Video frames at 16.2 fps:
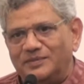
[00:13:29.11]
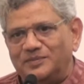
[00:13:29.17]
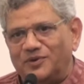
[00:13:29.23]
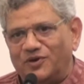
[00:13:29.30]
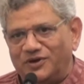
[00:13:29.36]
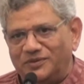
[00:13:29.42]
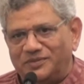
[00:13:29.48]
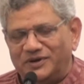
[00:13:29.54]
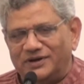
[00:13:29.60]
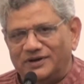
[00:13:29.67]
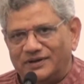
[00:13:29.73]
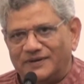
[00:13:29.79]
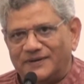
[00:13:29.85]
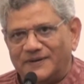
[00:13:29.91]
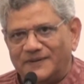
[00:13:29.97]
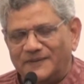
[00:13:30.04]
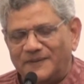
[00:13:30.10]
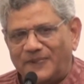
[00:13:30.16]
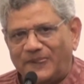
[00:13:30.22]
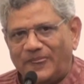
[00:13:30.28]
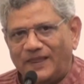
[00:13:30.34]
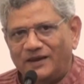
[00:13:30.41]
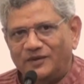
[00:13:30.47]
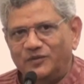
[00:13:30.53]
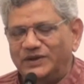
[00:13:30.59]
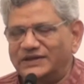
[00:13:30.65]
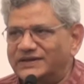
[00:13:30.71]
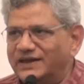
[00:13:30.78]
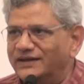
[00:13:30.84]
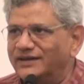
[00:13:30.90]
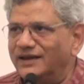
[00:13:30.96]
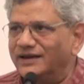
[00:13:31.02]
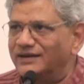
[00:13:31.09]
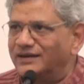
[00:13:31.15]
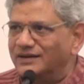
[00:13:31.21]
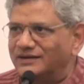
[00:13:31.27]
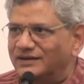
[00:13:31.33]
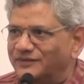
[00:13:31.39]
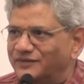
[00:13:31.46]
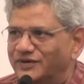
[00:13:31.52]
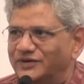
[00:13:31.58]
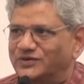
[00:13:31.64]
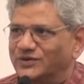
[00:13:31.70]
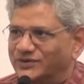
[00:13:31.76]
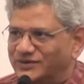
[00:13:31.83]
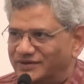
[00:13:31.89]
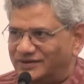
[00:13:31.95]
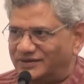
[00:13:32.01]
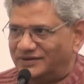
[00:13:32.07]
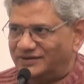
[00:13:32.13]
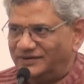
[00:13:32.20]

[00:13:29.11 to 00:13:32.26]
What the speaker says: employment, we say there are dearth of resources.